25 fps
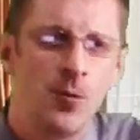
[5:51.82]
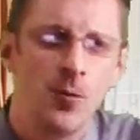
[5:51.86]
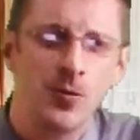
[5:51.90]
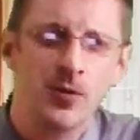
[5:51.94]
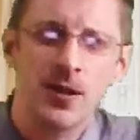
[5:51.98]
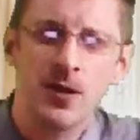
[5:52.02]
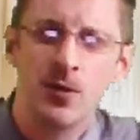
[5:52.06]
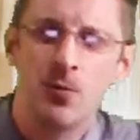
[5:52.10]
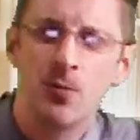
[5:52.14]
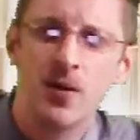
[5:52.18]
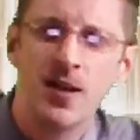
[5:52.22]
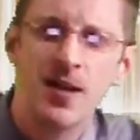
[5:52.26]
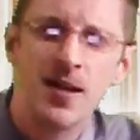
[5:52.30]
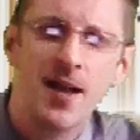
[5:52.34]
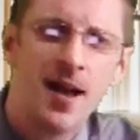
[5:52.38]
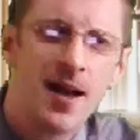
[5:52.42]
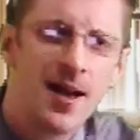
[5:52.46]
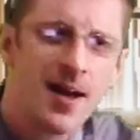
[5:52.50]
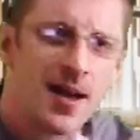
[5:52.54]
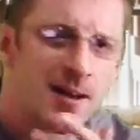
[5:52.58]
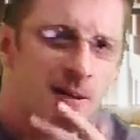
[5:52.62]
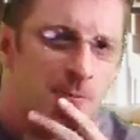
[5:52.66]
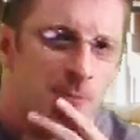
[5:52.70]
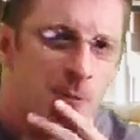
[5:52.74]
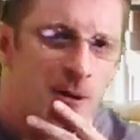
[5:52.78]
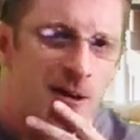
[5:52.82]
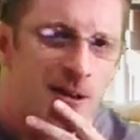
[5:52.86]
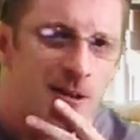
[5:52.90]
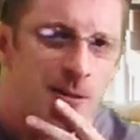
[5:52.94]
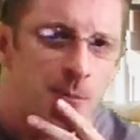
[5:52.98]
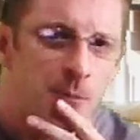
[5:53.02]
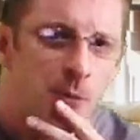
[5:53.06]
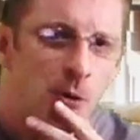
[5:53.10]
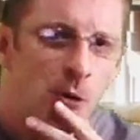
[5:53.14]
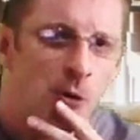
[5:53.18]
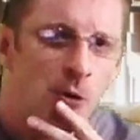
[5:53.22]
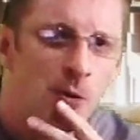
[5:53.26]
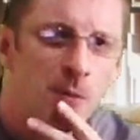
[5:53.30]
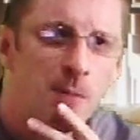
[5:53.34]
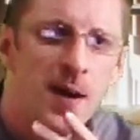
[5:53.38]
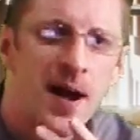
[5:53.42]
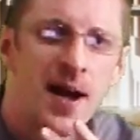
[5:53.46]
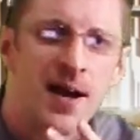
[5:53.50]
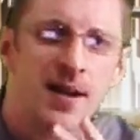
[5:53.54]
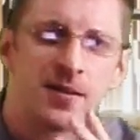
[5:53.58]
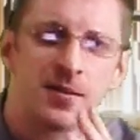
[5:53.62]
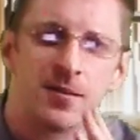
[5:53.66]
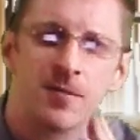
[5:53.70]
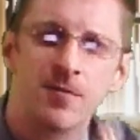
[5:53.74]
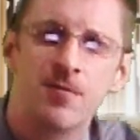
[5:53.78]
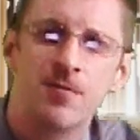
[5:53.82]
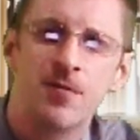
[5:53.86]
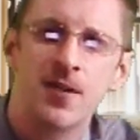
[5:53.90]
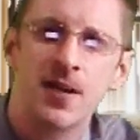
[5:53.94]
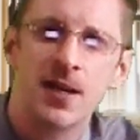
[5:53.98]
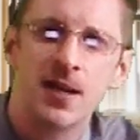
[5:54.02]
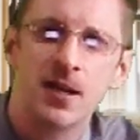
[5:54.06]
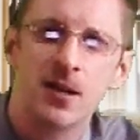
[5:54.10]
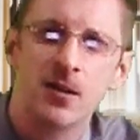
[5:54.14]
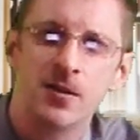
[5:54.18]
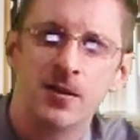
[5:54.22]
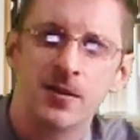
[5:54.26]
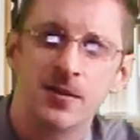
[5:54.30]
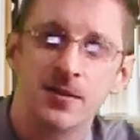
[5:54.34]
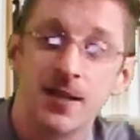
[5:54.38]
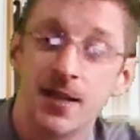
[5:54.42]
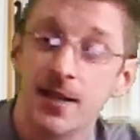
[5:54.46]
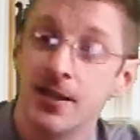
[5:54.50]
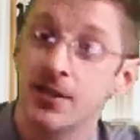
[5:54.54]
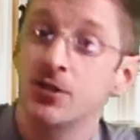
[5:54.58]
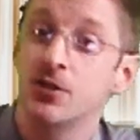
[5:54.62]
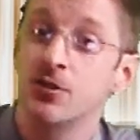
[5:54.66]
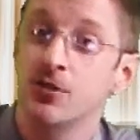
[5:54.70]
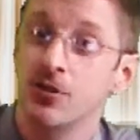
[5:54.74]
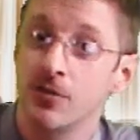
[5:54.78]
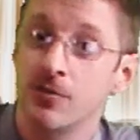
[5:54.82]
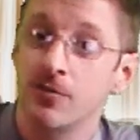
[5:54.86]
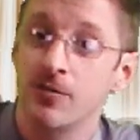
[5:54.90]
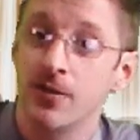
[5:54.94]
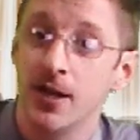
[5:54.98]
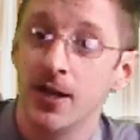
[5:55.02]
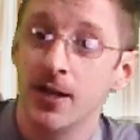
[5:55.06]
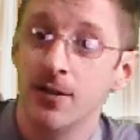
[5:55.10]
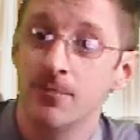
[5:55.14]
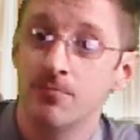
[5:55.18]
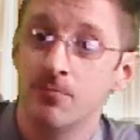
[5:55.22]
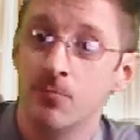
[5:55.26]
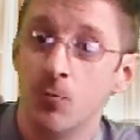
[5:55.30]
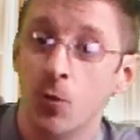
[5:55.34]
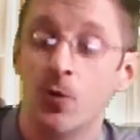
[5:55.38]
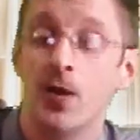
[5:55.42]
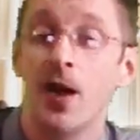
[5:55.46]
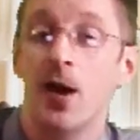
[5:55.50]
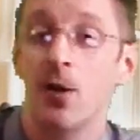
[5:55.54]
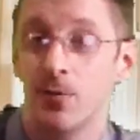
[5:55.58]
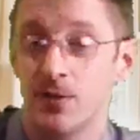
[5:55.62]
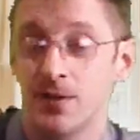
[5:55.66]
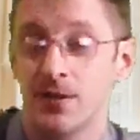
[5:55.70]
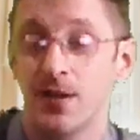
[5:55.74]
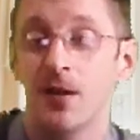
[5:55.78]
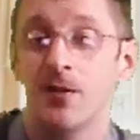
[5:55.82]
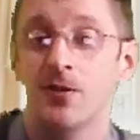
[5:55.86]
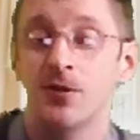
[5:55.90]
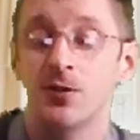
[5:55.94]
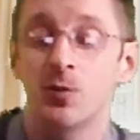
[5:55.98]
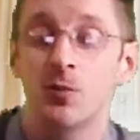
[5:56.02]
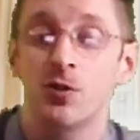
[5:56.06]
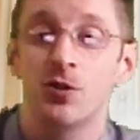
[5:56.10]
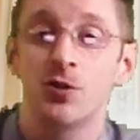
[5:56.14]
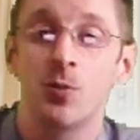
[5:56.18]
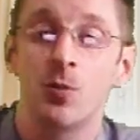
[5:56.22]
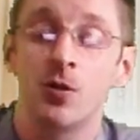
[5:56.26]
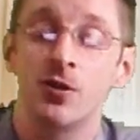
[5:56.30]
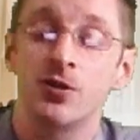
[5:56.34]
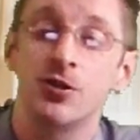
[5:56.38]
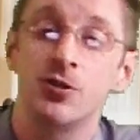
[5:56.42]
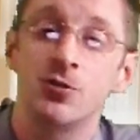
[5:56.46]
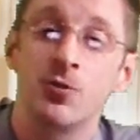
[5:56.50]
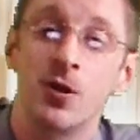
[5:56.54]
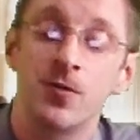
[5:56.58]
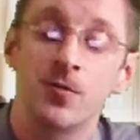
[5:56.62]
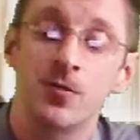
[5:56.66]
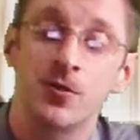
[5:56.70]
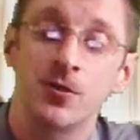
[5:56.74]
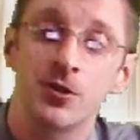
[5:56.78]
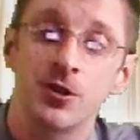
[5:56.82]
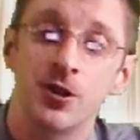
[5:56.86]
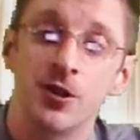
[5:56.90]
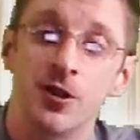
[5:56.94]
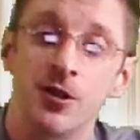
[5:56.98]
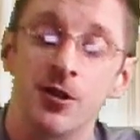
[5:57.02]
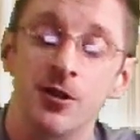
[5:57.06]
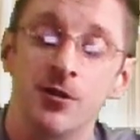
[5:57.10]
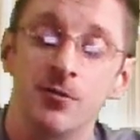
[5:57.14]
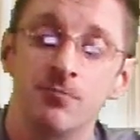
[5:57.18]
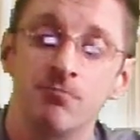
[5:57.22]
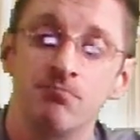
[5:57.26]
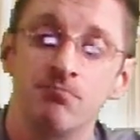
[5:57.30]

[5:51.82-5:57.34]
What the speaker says: only we had a way to pull back the veil and take a survey, well, that would tell us which one to join for sure.